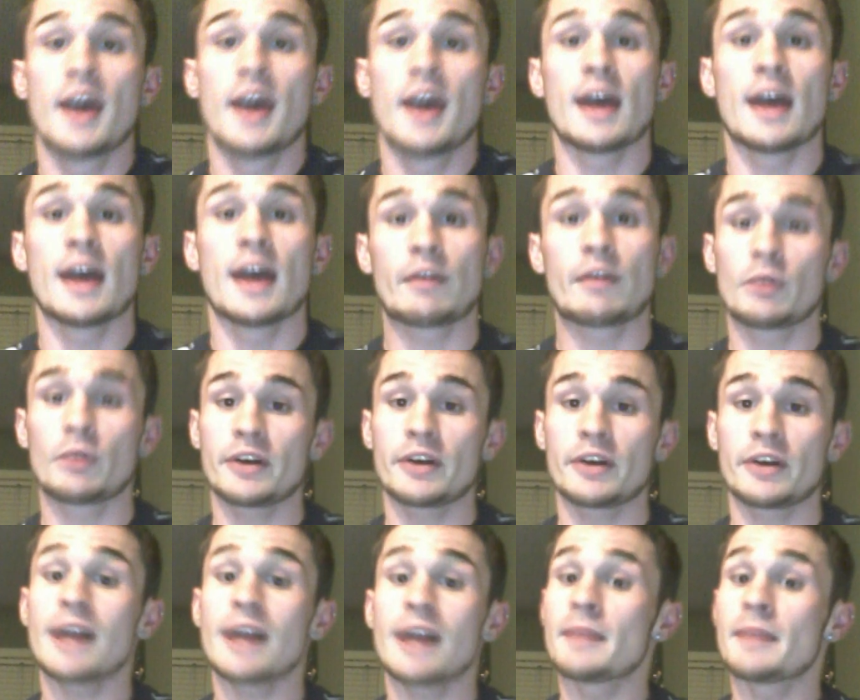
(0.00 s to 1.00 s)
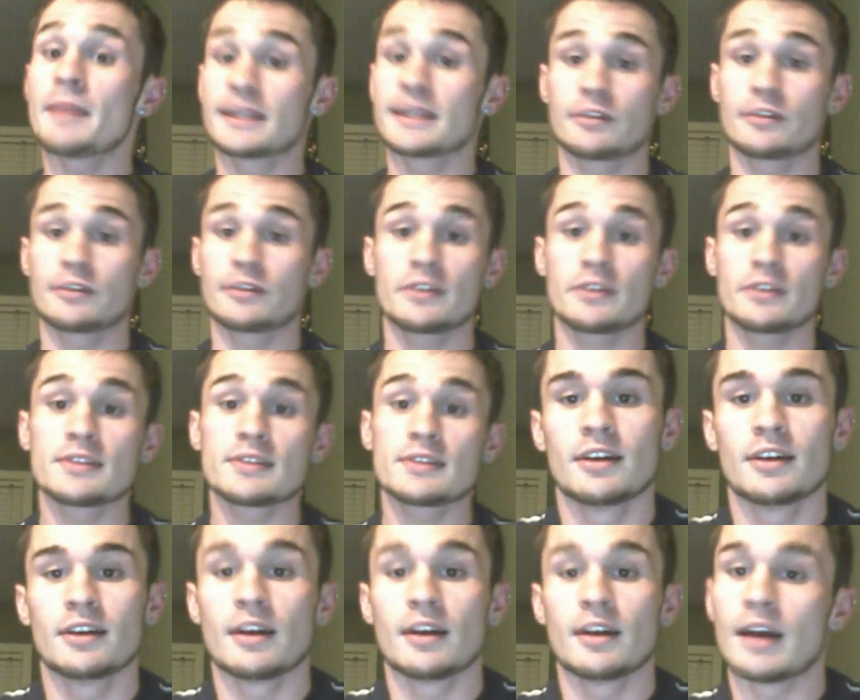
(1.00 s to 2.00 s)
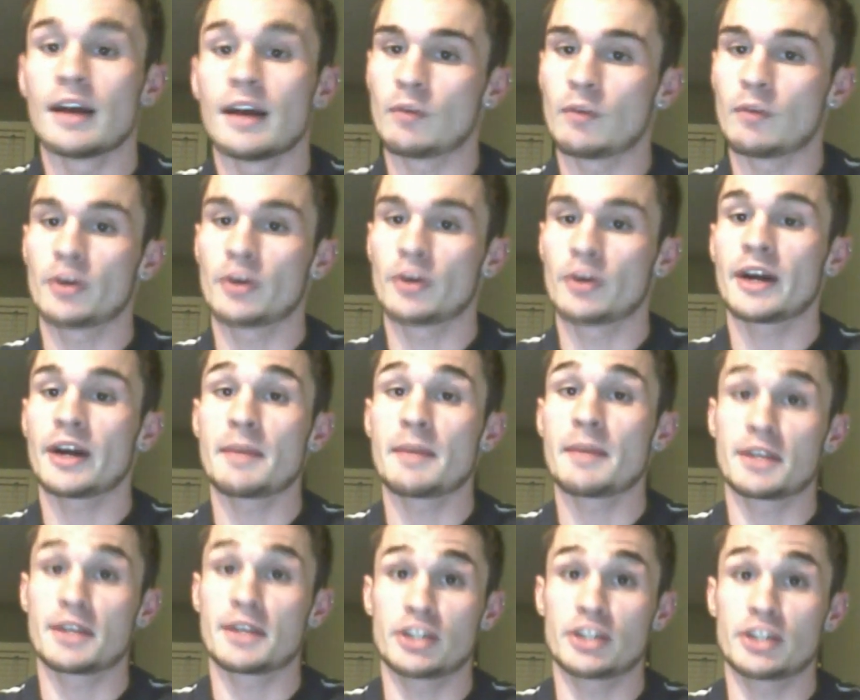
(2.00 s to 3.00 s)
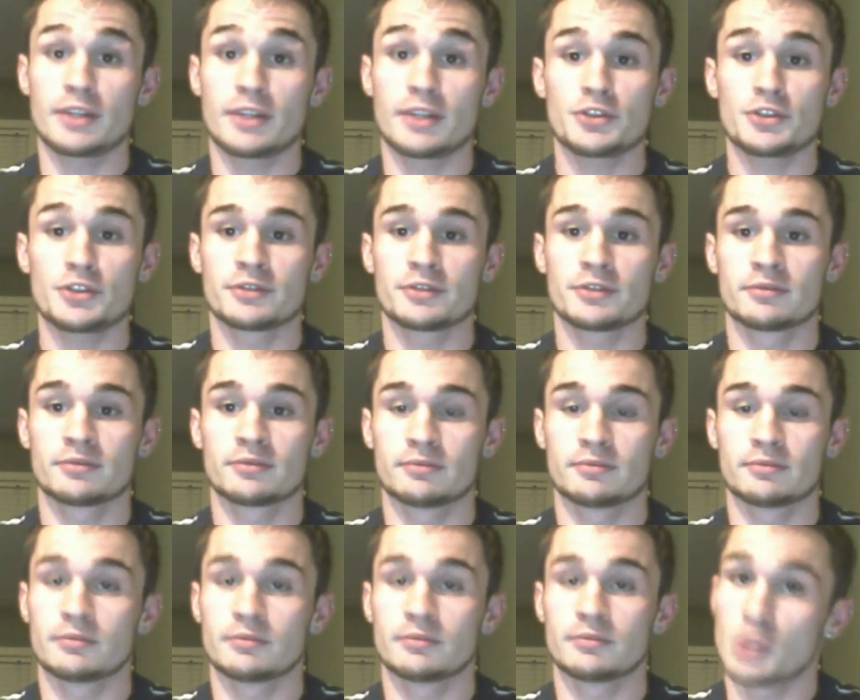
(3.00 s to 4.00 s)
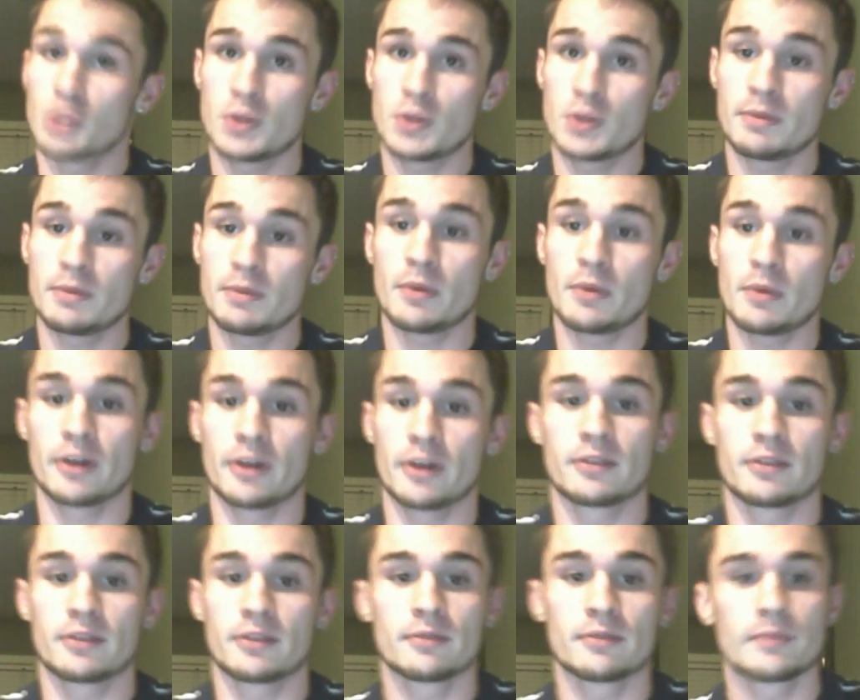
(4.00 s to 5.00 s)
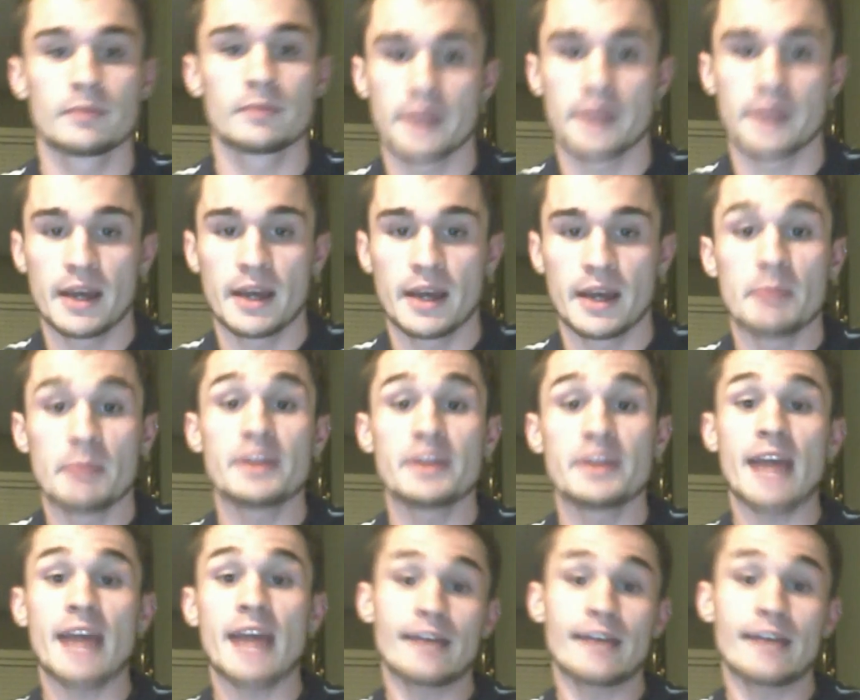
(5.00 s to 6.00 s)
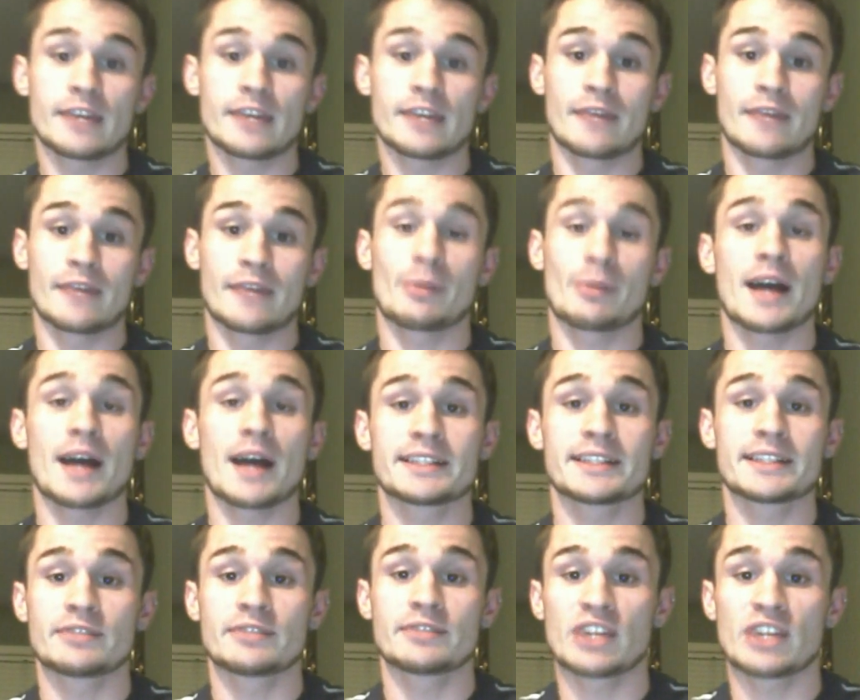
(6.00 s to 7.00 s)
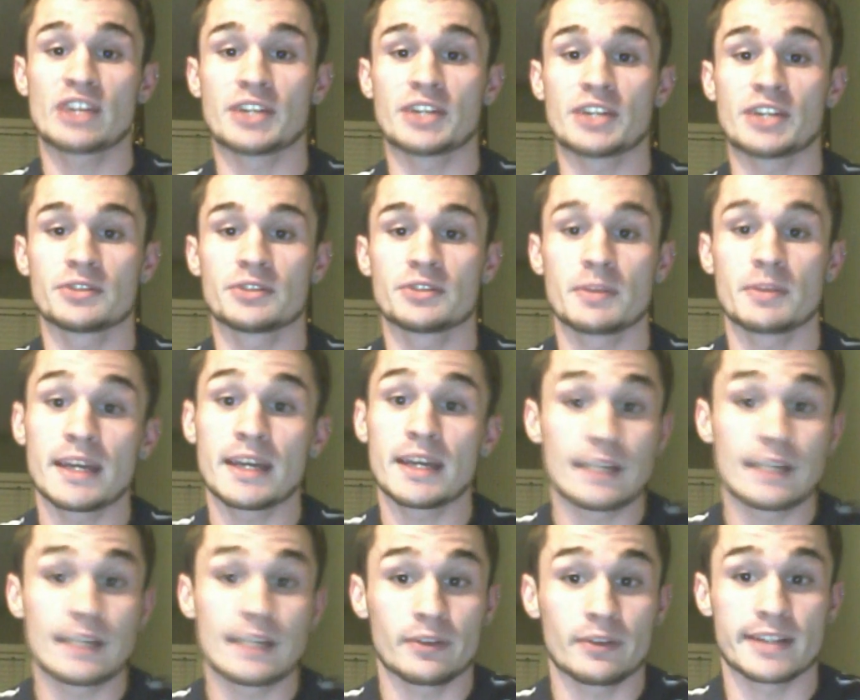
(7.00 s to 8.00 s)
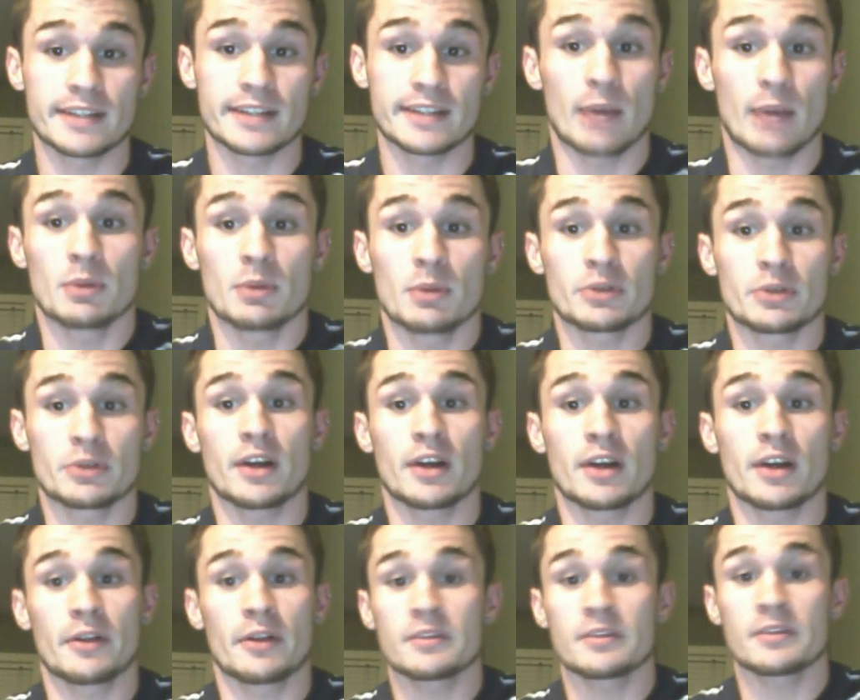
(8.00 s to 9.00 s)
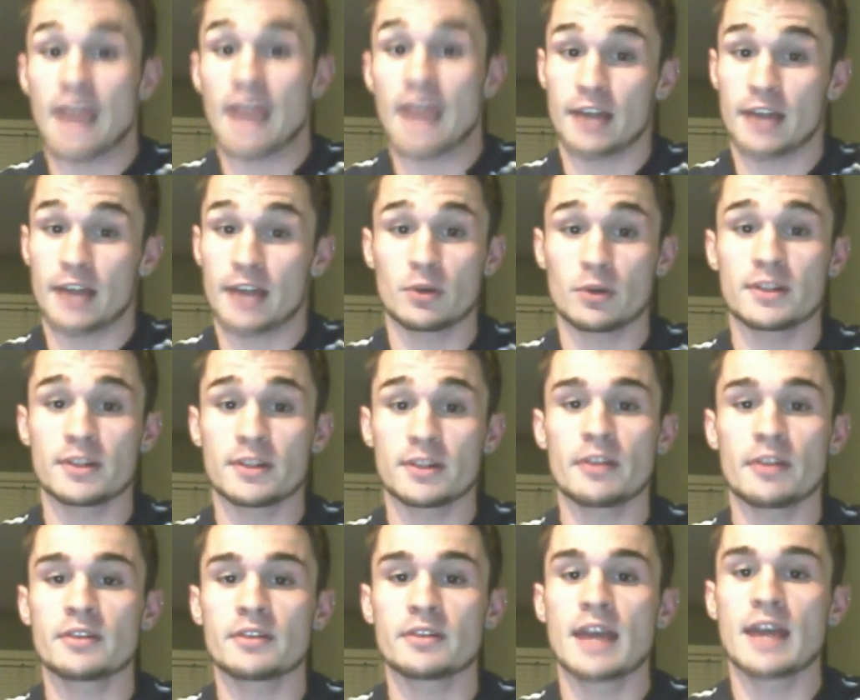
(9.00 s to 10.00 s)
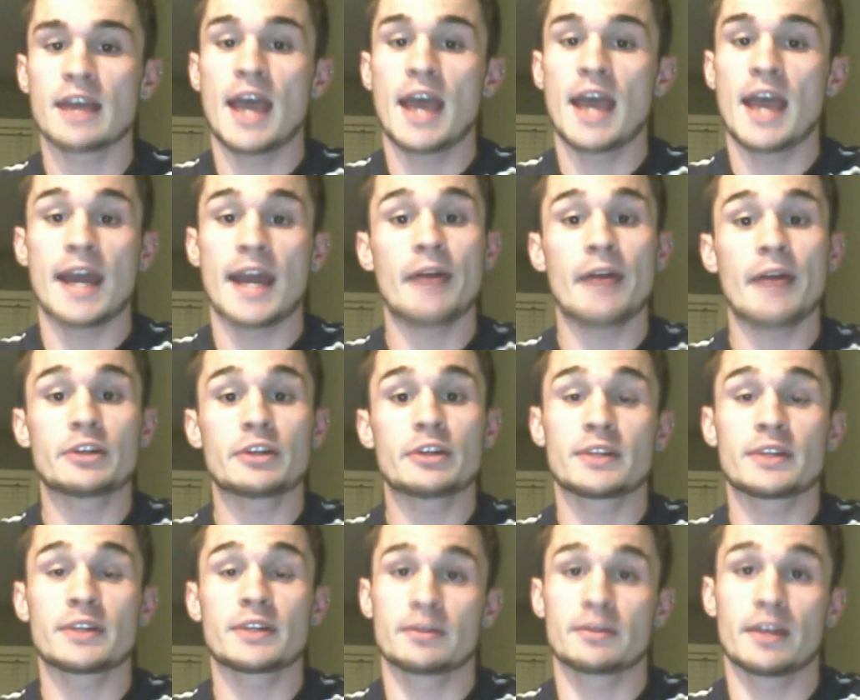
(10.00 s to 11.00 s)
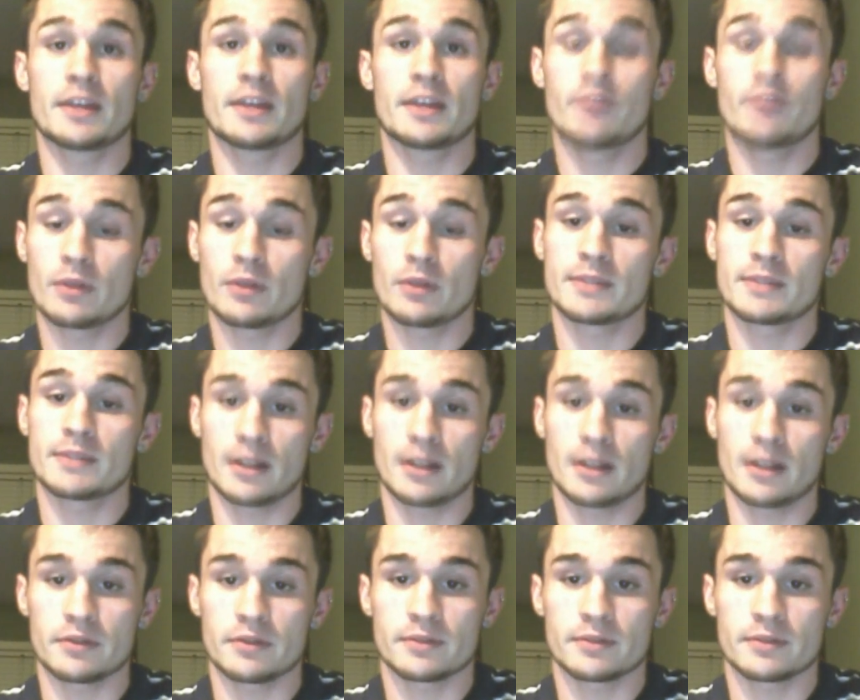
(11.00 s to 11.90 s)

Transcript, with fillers: Ever wonder how to make a difference? Ever wonder how to make a change? You can be one. Be the advocate for positive change to make a difference in how people treat others, act towards others, and how they treat them and view themselves.